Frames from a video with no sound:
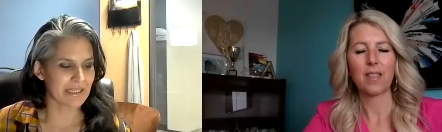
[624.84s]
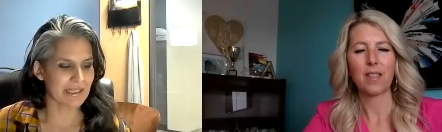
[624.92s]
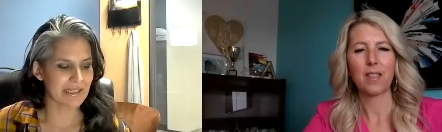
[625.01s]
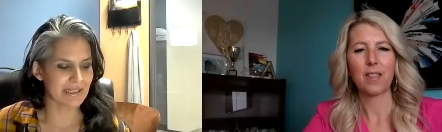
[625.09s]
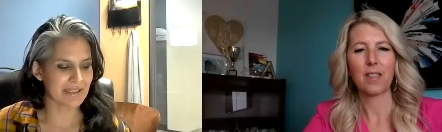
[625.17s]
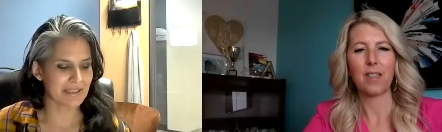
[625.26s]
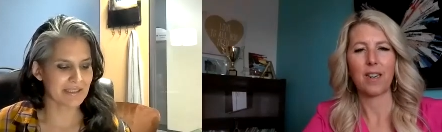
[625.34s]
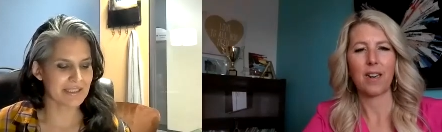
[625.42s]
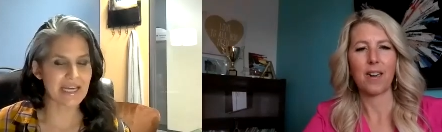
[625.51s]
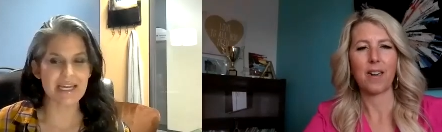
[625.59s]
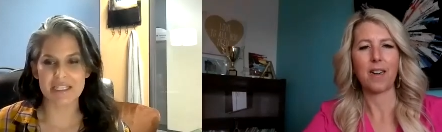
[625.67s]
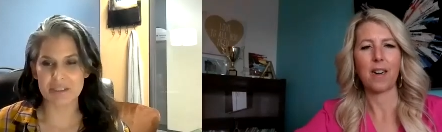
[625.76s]
Speaker 1: uh,
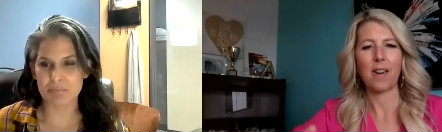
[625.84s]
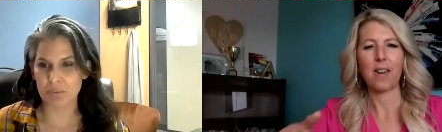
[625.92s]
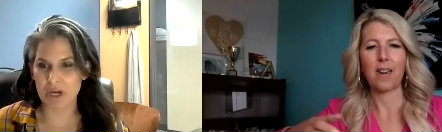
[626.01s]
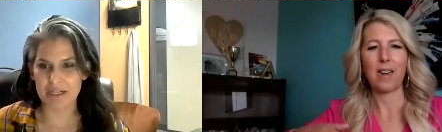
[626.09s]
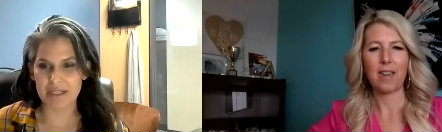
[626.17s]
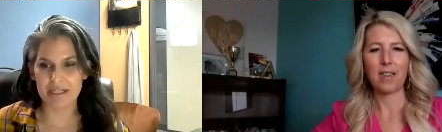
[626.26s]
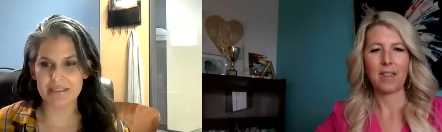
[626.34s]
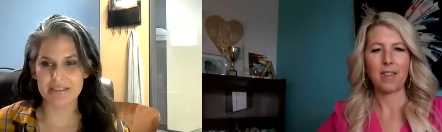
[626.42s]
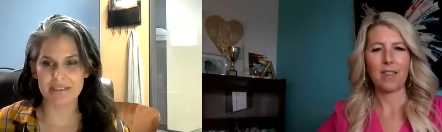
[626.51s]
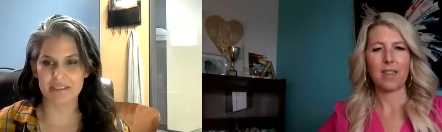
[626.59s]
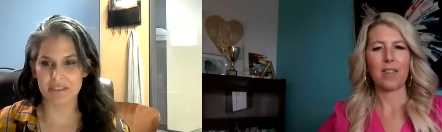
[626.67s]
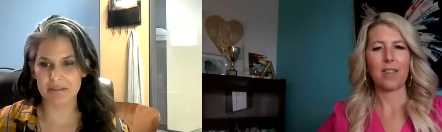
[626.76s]
get his
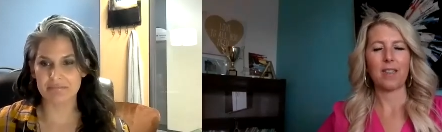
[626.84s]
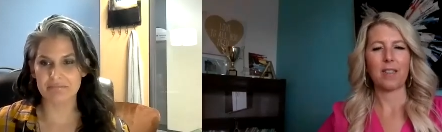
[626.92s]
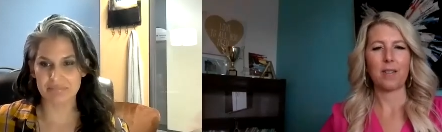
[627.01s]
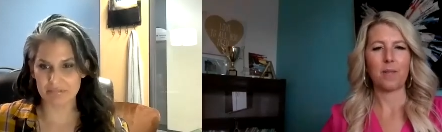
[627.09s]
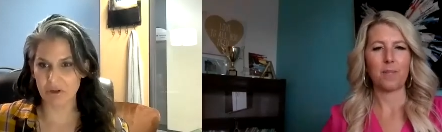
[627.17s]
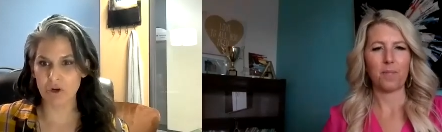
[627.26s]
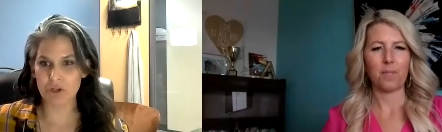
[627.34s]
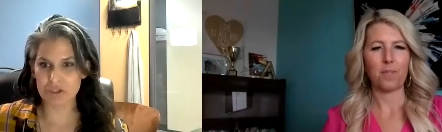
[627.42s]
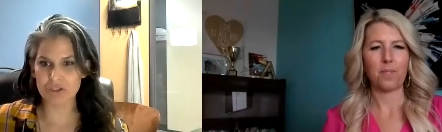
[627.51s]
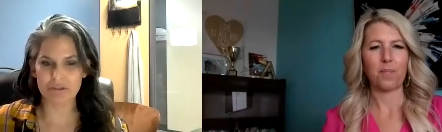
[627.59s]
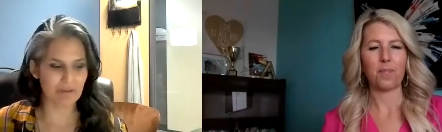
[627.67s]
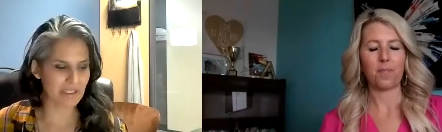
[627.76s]
product into
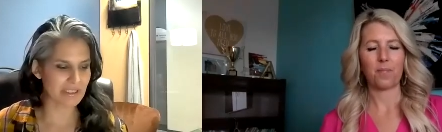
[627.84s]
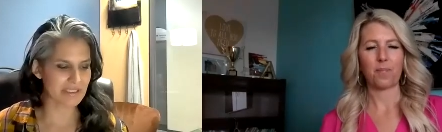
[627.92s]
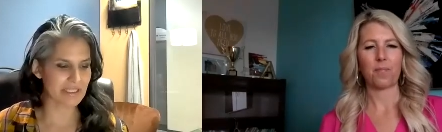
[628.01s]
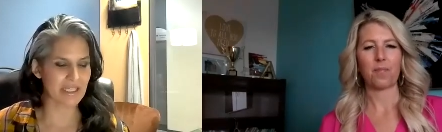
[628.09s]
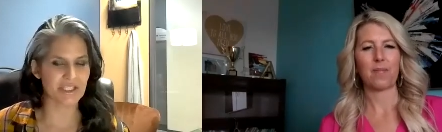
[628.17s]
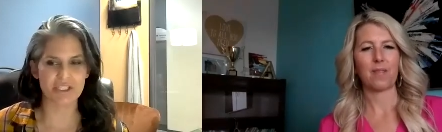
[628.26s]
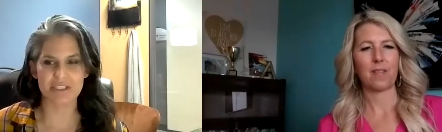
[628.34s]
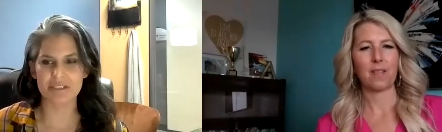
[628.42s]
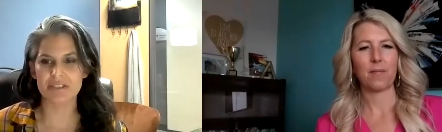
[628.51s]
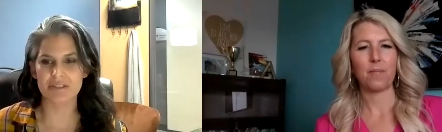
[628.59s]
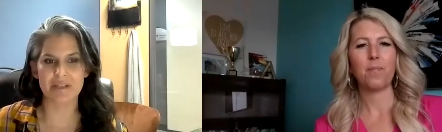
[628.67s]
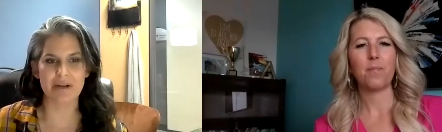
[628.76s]
larger
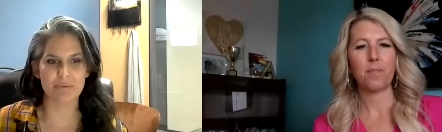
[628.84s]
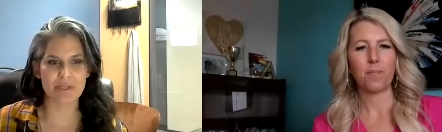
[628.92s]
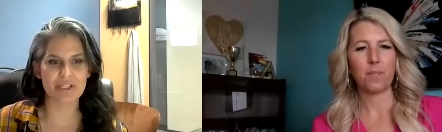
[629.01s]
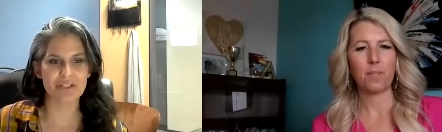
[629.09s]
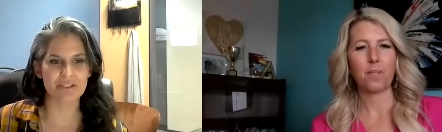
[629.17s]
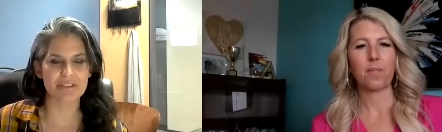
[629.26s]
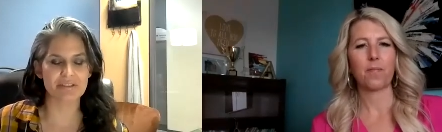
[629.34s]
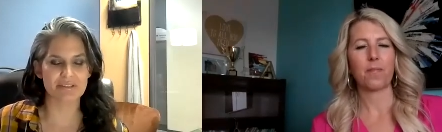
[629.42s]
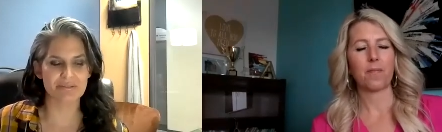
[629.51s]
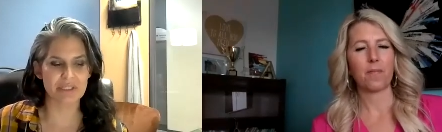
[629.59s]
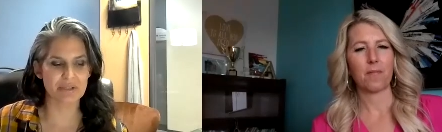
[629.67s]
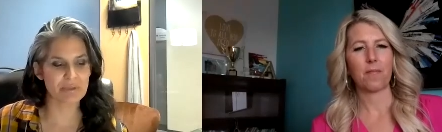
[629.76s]
organizations so that we could
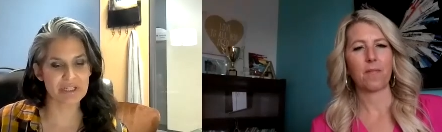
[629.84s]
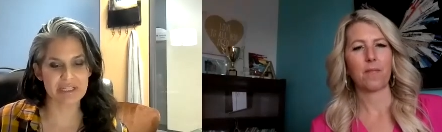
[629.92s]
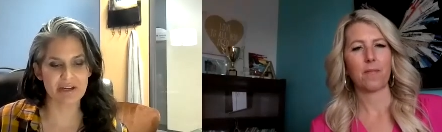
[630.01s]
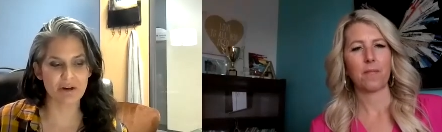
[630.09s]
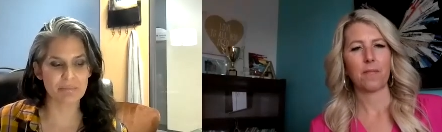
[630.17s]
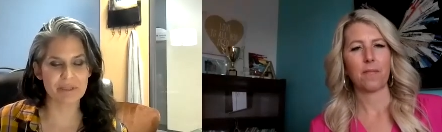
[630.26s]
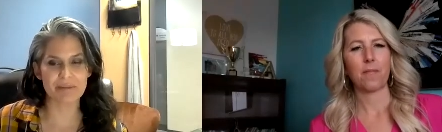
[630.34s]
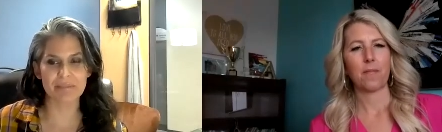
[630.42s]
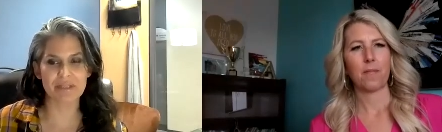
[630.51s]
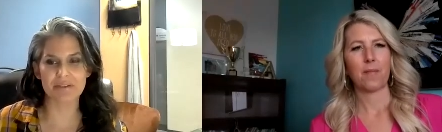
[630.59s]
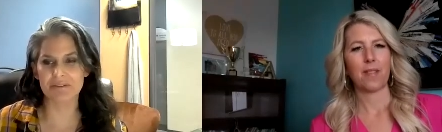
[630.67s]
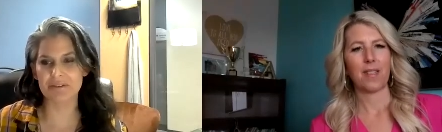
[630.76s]
we, we could help him
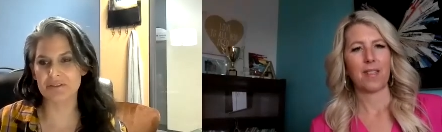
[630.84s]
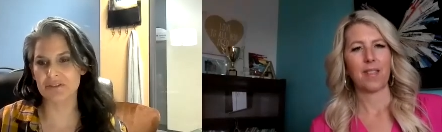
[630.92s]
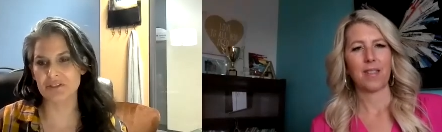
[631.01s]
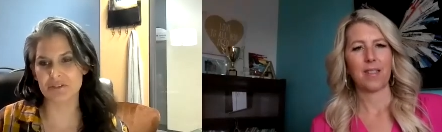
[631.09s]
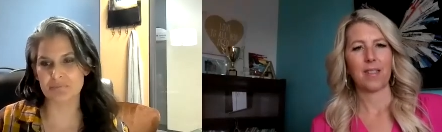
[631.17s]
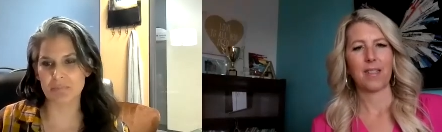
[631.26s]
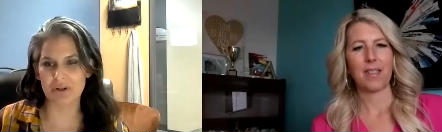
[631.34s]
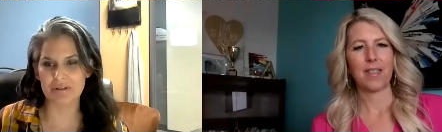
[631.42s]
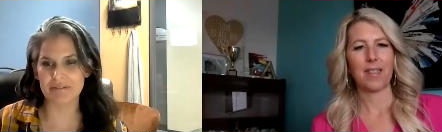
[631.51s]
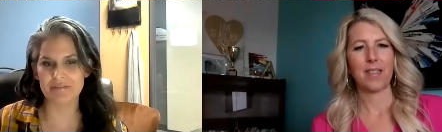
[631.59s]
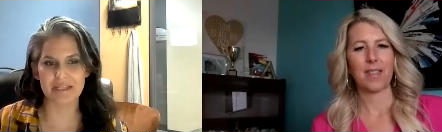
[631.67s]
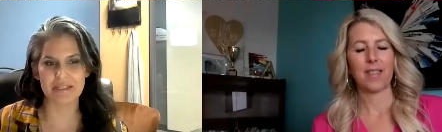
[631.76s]
but you know that's just
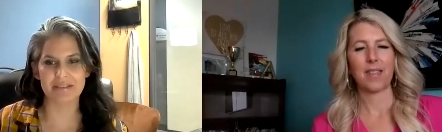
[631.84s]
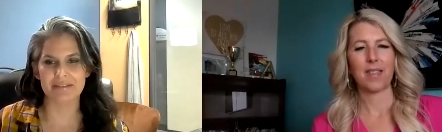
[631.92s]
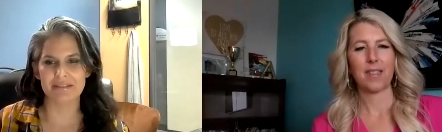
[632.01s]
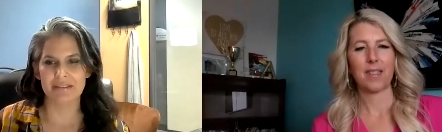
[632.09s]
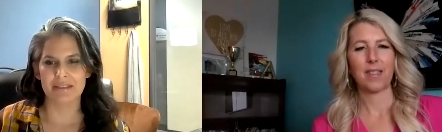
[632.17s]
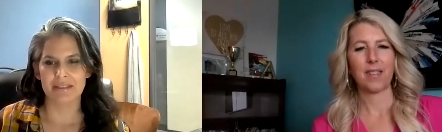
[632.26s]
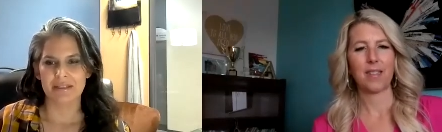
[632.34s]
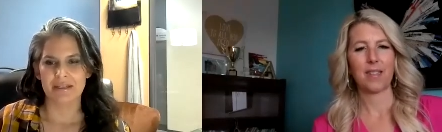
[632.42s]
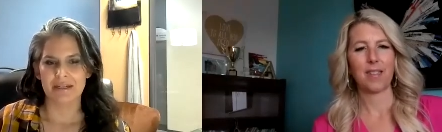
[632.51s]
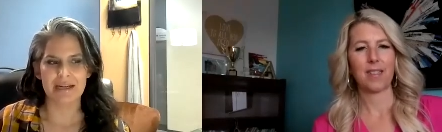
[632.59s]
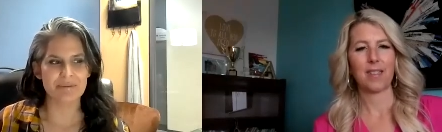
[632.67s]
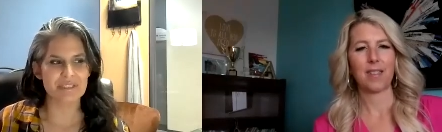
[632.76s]
part of like
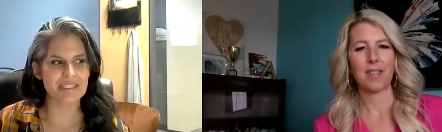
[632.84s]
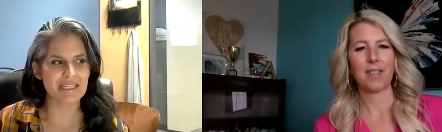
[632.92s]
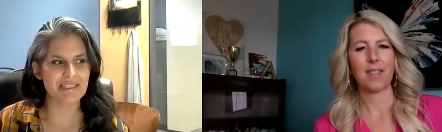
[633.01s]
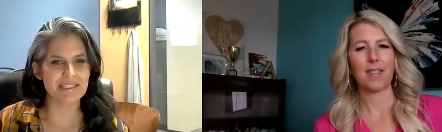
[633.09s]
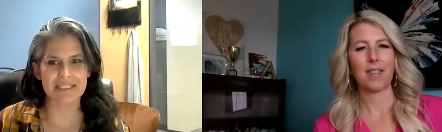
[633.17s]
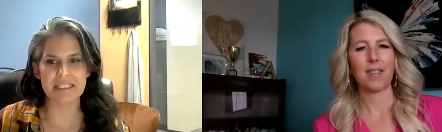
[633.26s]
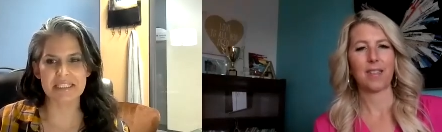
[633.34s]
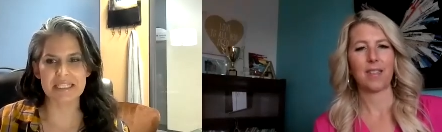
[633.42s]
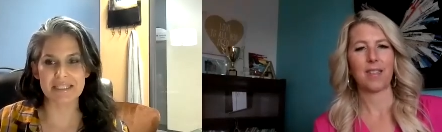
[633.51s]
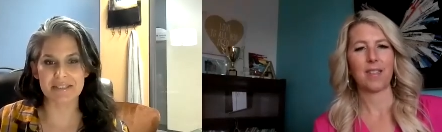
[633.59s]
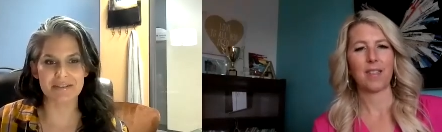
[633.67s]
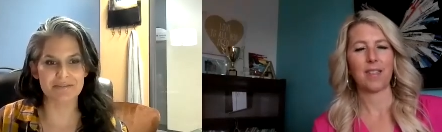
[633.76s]
i would say the
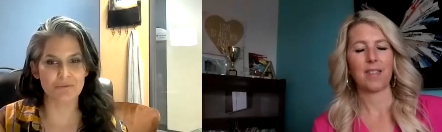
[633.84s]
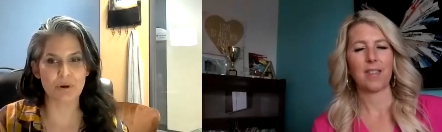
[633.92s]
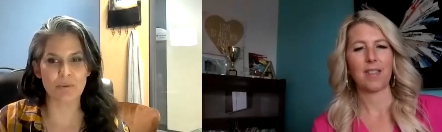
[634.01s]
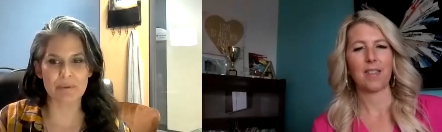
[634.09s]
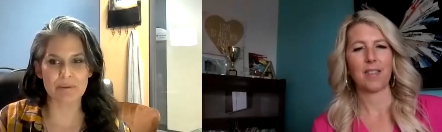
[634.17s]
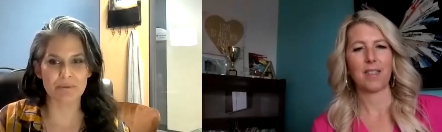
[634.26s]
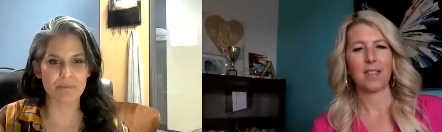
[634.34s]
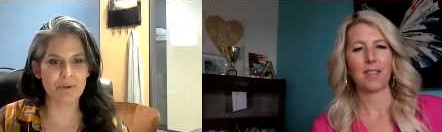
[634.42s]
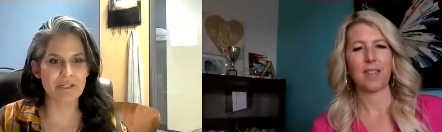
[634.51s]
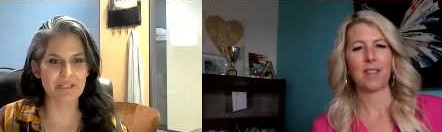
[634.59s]
success of what we were